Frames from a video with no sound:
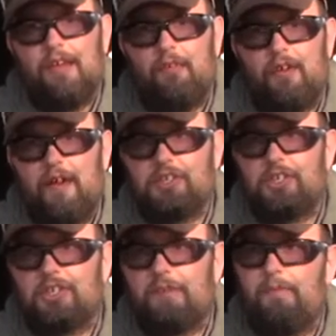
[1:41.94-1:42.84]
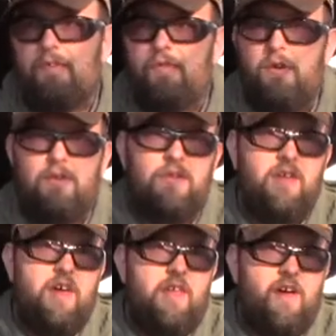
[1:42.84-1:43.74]
relationship with food,
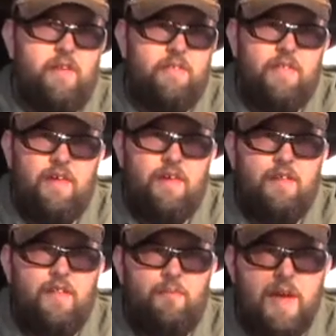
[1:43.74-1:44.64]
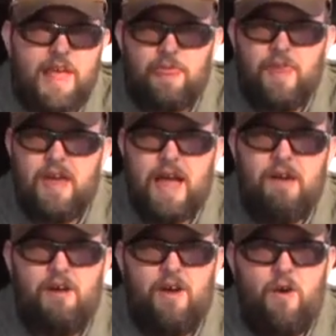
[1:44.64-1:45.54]
the main thing I
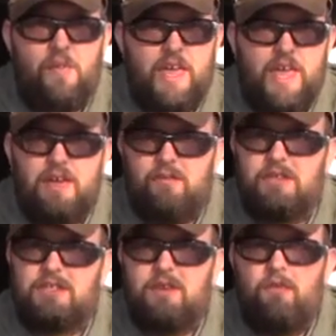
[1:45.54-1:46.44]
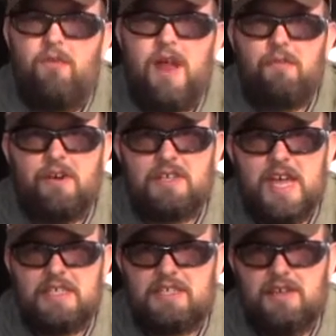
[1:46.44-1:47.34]
would only eat was whatever
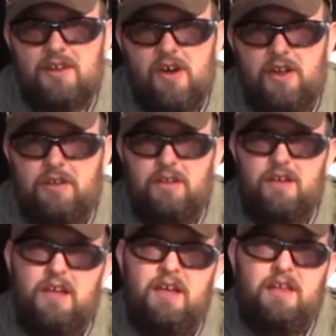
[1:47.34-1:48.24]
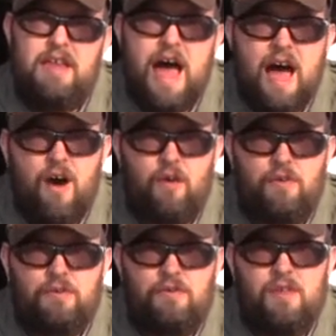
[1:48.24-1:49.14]
tasted good. Now
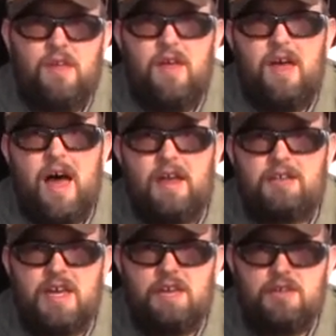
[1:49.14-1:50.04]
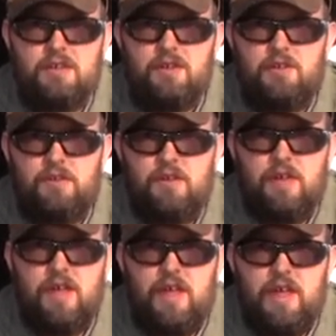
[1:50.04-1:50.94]
I tend to
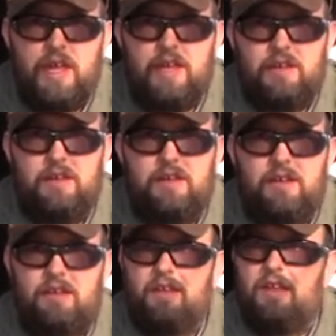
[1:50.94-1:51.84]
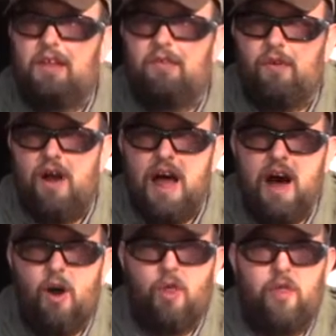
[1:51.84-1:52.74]
eat for
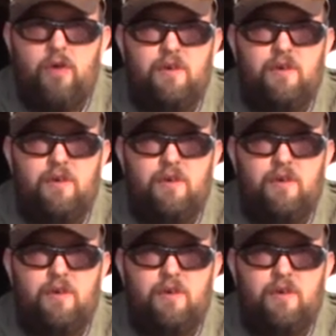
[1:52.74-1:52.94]
health